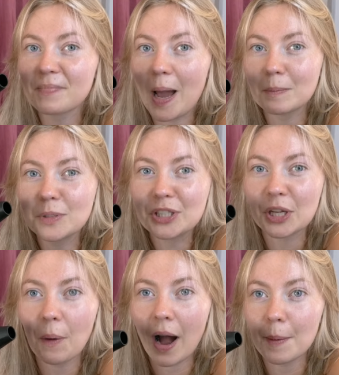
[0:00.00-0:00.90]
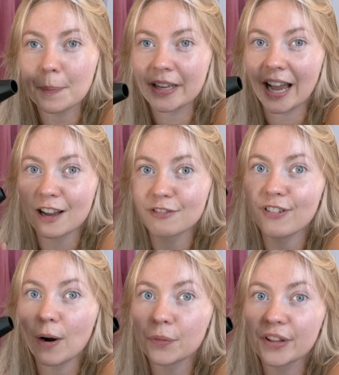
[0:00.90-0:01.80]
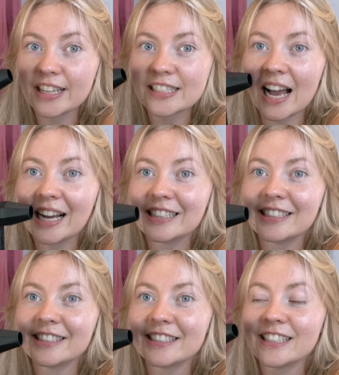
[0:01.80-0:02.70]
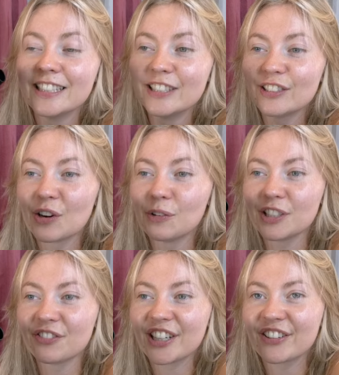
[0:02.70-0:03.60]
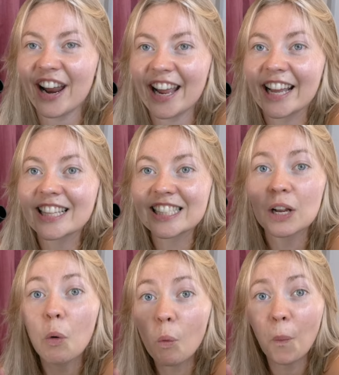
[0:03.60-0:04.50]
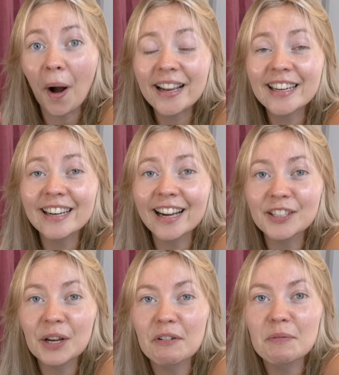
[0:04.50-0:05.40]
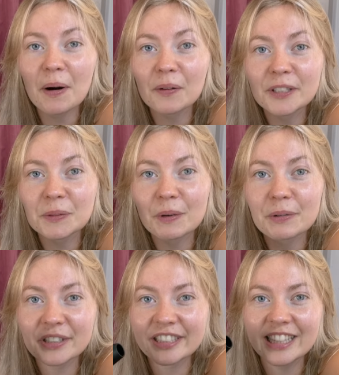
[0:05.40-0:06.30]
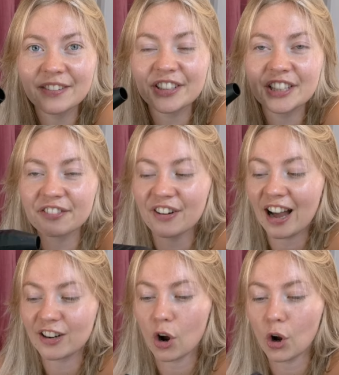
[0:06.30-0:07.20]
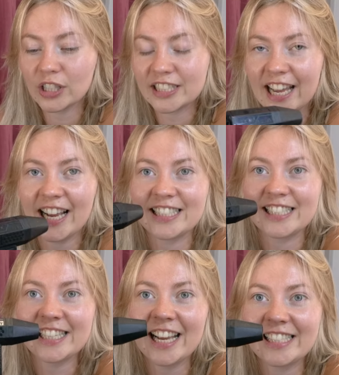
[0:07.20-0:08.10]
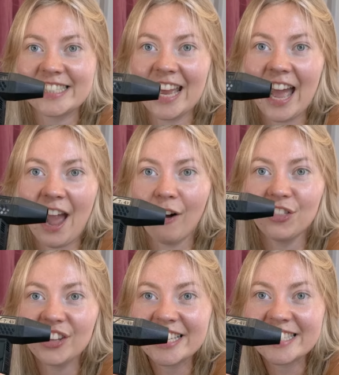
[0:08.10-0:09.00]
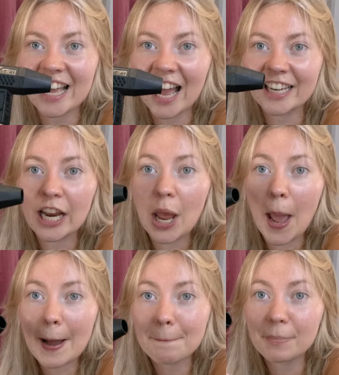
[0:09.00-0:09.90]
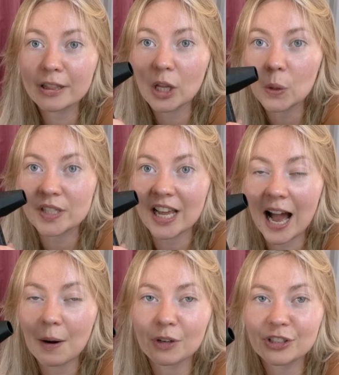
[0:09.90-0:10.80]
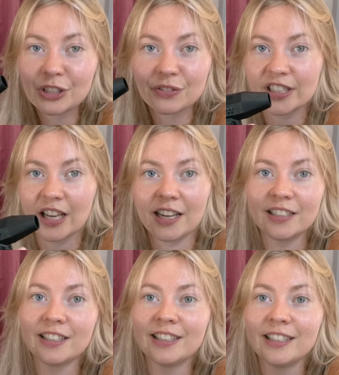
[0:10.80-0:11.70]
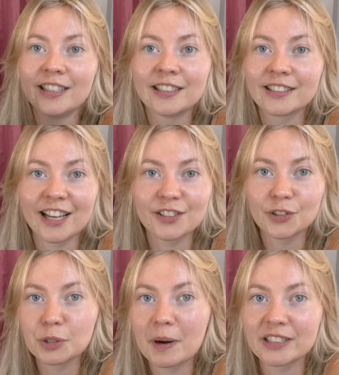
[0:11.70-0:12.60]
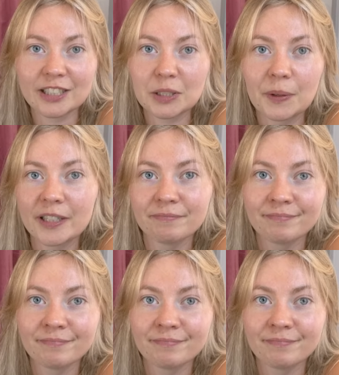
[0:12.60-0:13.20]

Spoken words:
I'm so happy I found this, and the only regret is, why didn't I know about this when we were living in the van? All it takes the air on this side and blows it out on the other side. That's all the magic to it.